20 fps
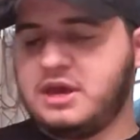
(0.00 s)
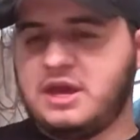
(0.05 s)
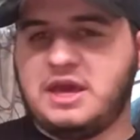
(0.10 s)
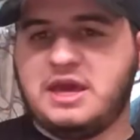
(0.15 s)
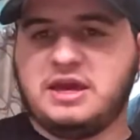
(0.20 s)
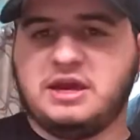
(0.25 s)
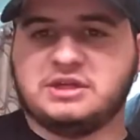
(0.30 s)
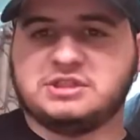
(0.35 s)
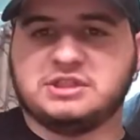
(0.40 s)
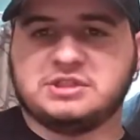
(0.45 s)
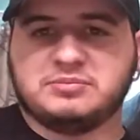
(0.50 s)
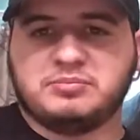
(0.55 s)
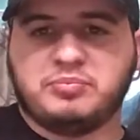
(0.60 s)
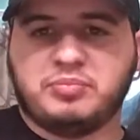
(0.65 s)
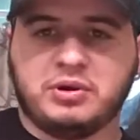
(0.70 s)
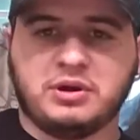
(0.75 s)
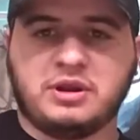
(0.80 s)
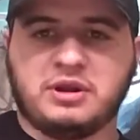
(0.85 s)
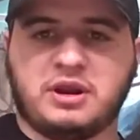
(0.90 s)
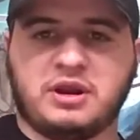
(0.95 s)
and you can just
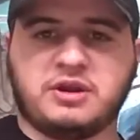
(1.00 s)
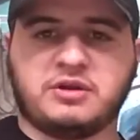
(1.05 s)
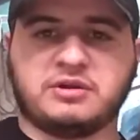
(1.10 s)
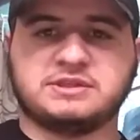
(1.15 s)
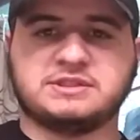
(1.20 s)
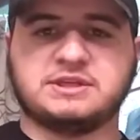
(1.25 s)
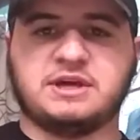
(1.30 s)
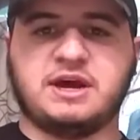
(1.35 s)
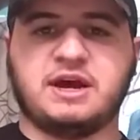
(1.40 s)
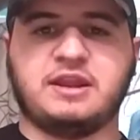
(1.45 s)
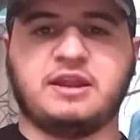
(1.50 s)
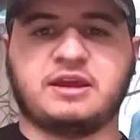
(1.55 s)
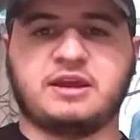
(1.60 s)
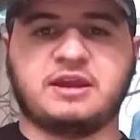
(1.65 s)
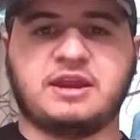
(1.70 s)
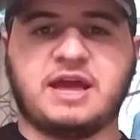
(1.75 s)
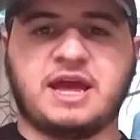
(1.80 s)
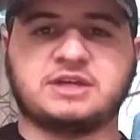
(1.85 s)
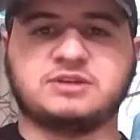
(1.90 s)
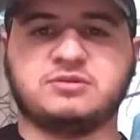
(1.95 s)
put it on your side like
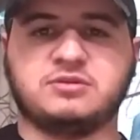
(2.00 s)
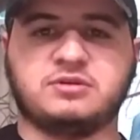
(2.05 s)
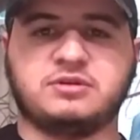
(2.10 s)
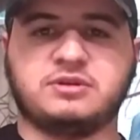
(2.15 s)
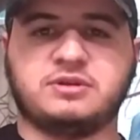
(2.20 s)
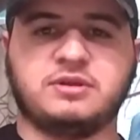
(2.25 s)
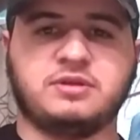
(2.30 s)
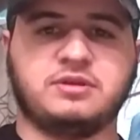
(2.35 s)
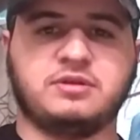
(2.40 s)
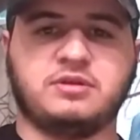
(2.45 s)
an actual,